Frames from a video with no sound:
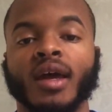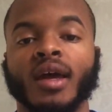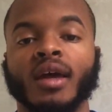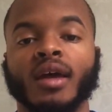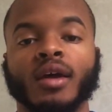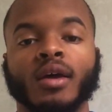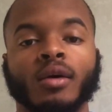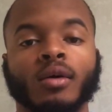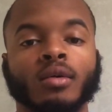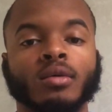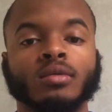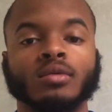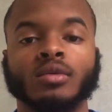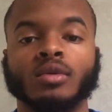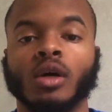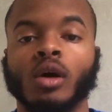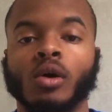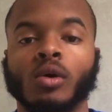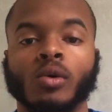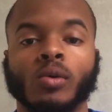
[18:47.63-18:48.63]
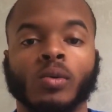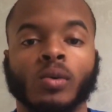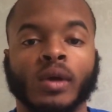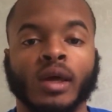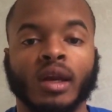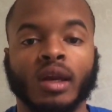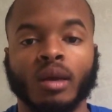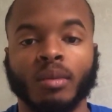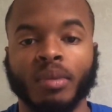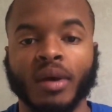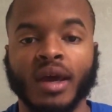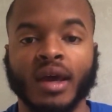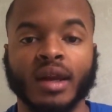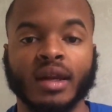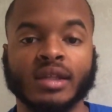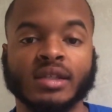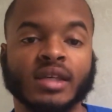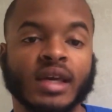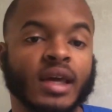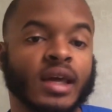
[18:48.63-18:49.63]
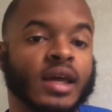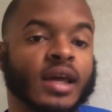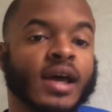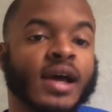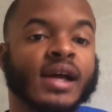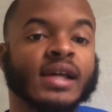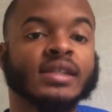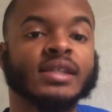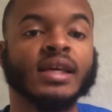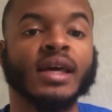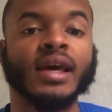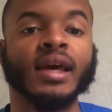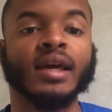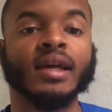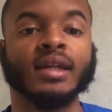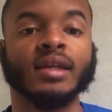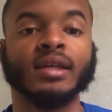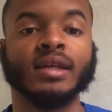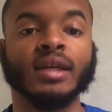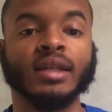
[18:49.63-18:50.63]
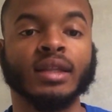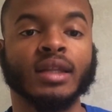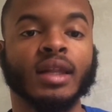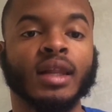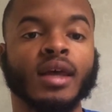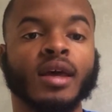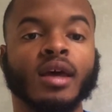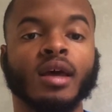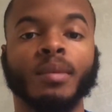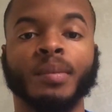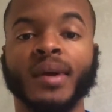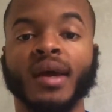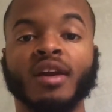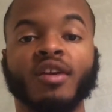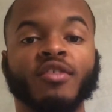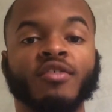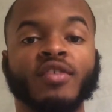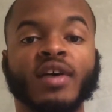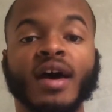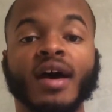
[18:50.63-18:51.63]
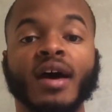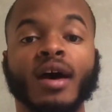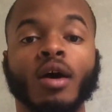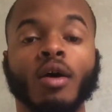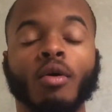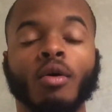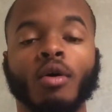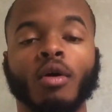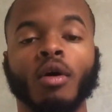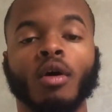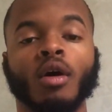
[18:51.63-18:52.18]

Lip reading: He'll go in the paint and take contact, get the layup and the foul.